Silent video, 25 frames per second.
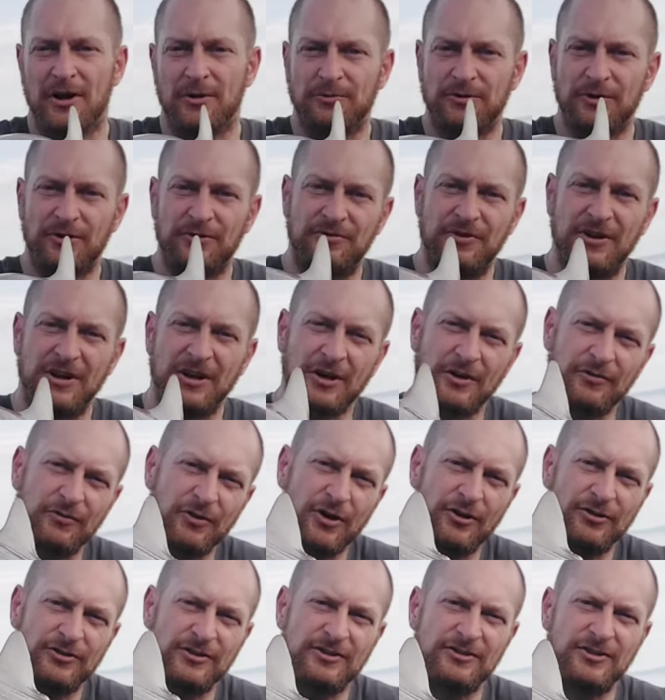I was just thinking I've
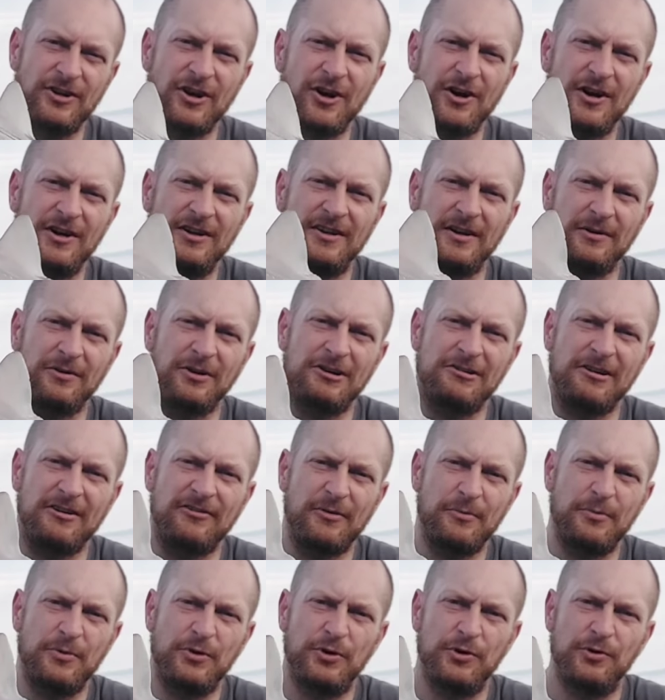lost the tide, I'm going to have
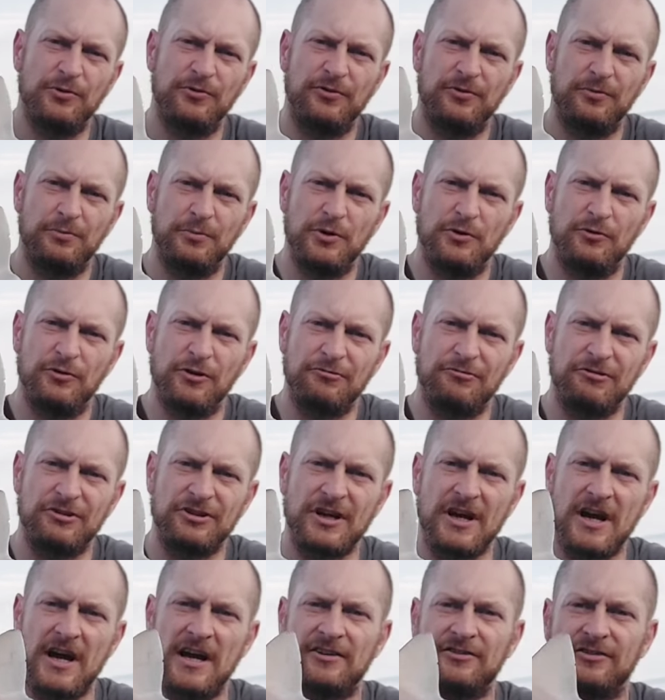a move 100
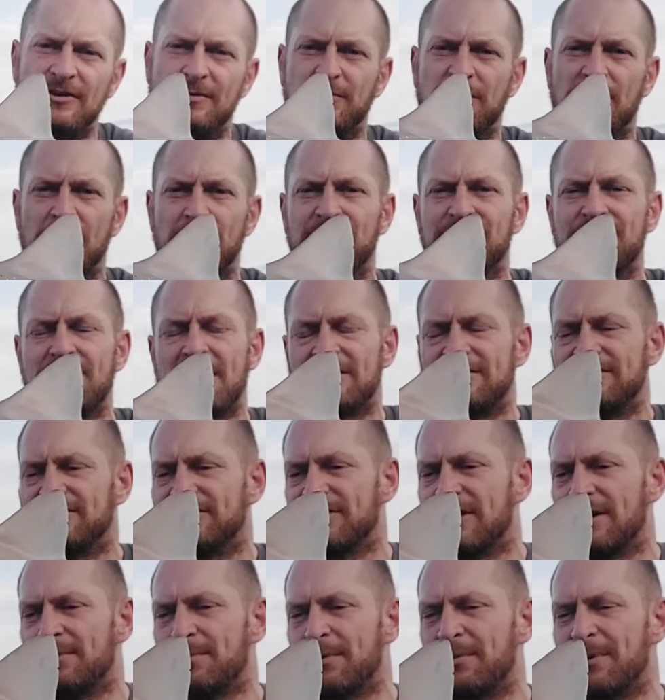yards, sometimes freshens
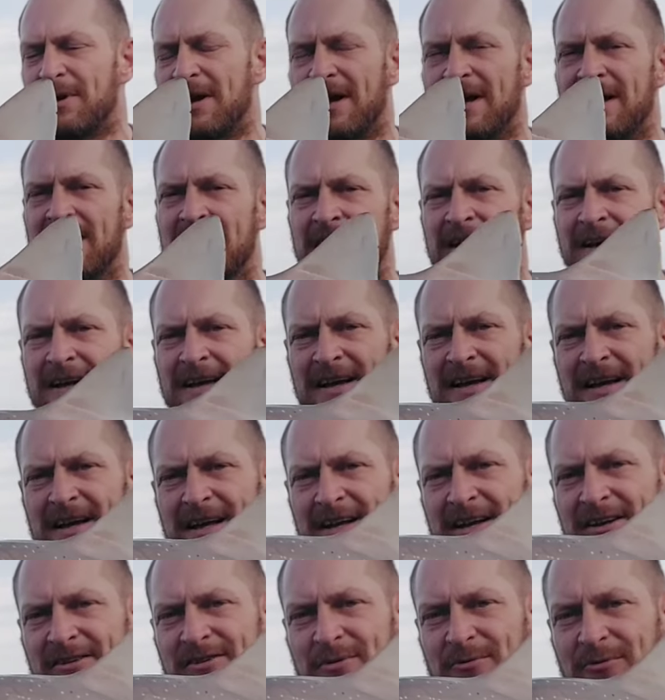it up a bit.
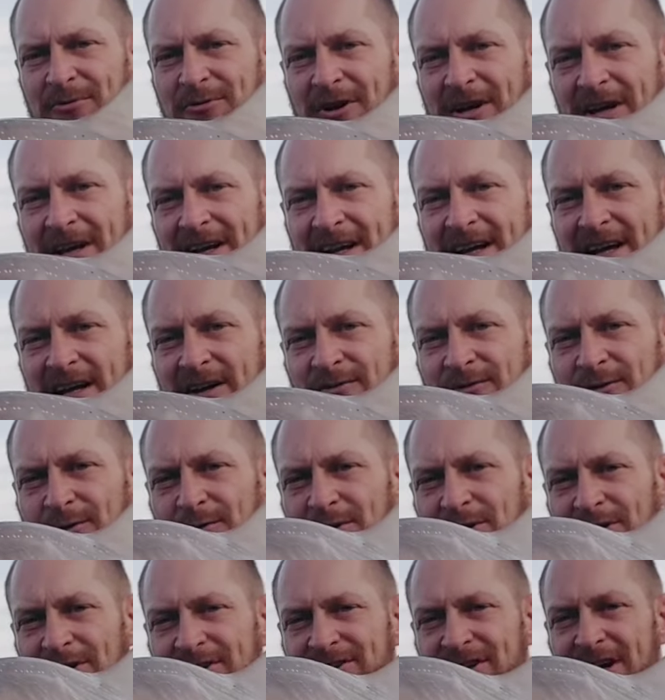As I'm thinking it, had a few
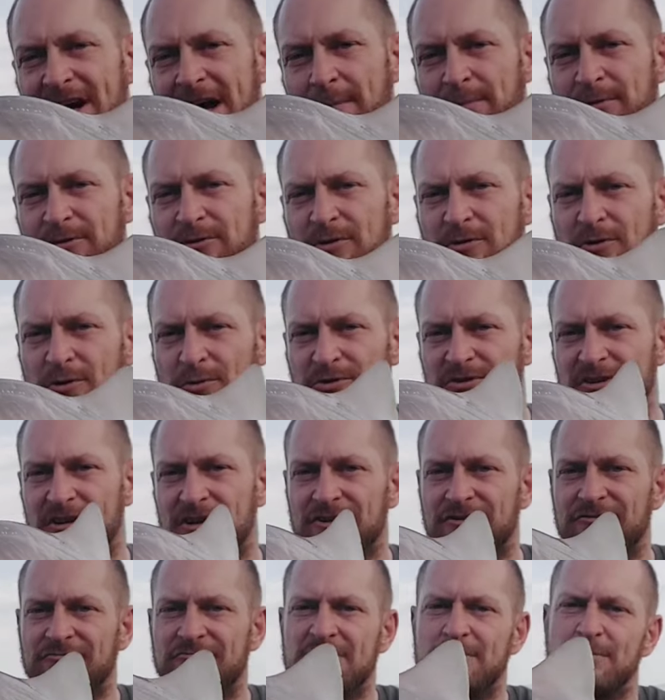little taps, don't always
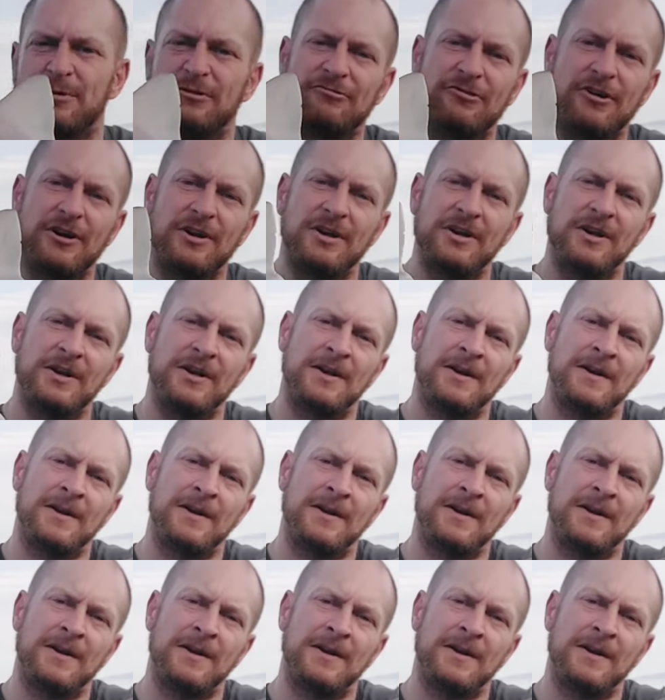get a screaming run.